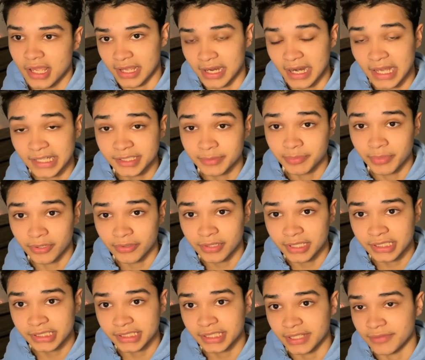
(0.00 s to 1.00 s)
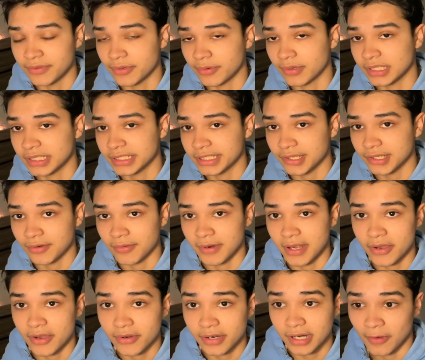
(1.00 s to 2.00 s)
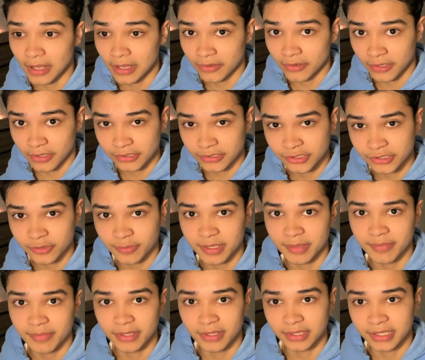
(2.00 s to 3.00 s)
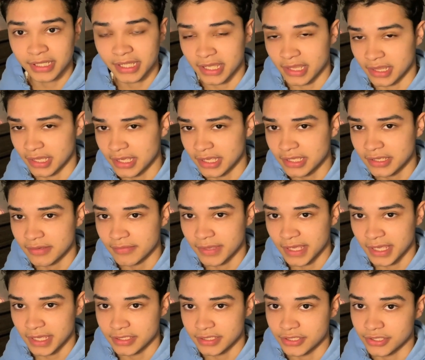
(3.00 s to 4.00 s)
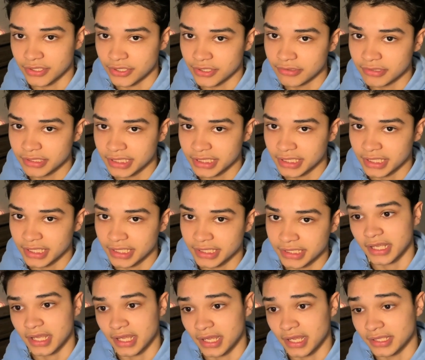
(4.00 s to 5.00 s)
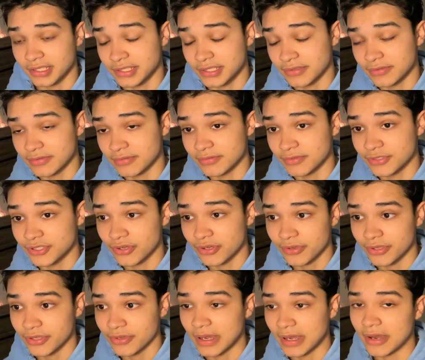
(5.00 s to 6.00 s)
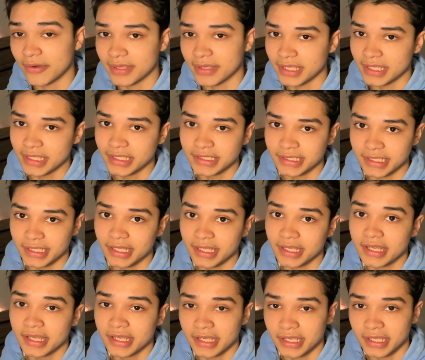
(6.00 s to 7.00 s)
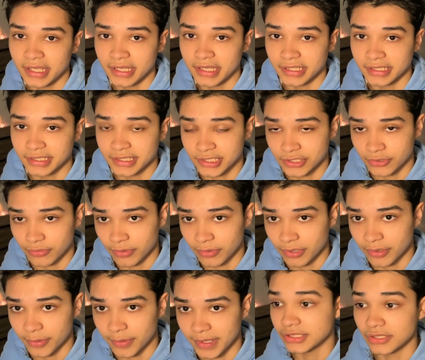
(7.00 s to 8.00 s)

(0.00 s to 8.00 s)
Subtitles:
And as a bonus, if you want to stick around, I'll also be building a landing page using this to show you how easy it is to work with.